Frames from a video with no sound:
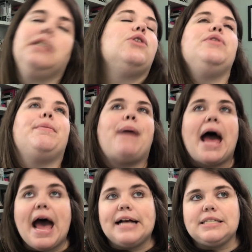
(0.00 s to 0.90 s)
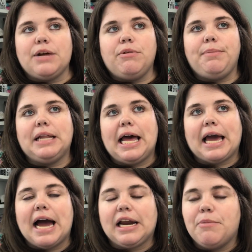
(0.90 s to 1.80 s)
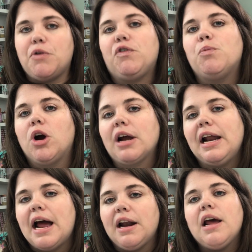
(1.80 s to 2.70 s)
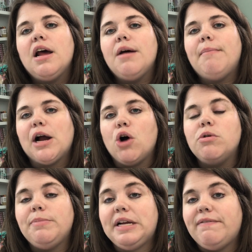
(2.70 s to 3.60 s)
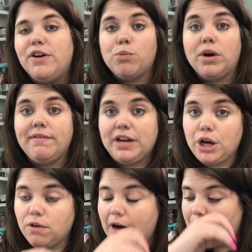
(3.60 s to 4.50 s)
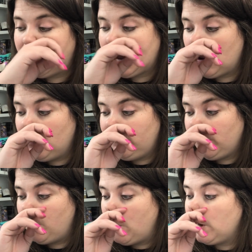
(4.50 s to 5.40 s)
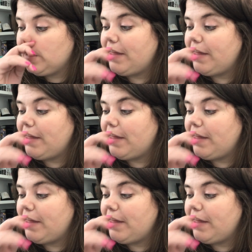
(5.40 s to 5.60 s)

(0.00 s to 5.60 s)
So in the past, it would be like, I'd come home from work and my goal would be to film one video right when I got home from work.